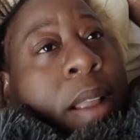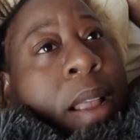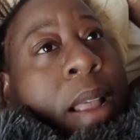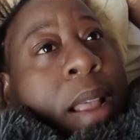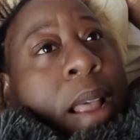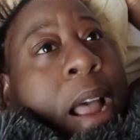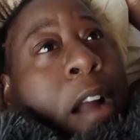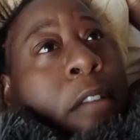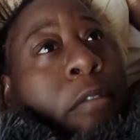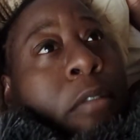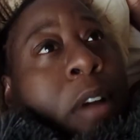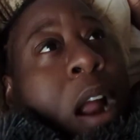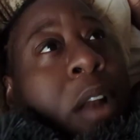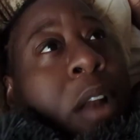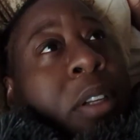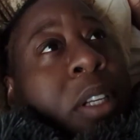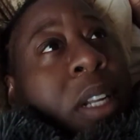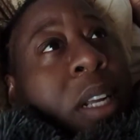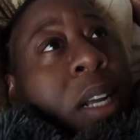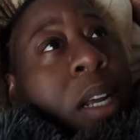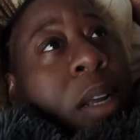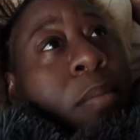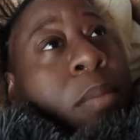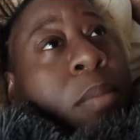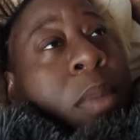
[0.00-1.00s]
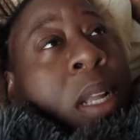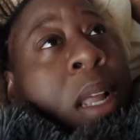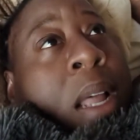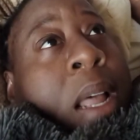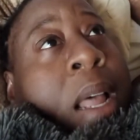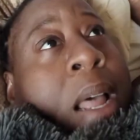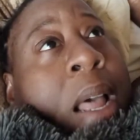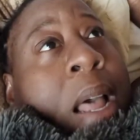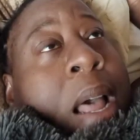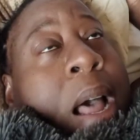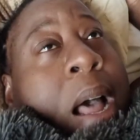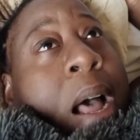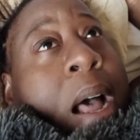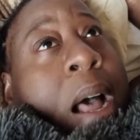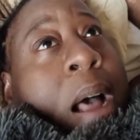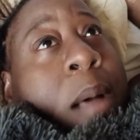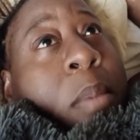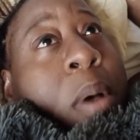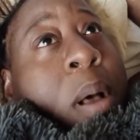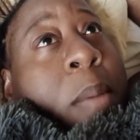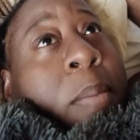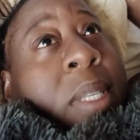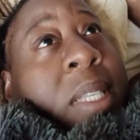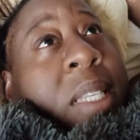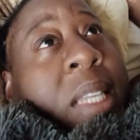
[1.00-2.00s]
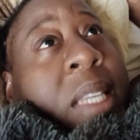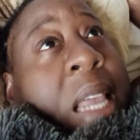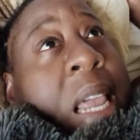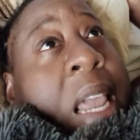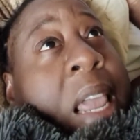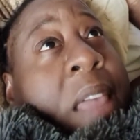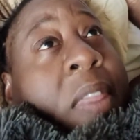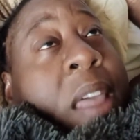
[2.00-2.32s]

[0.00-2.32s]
I rounded up. I'm saying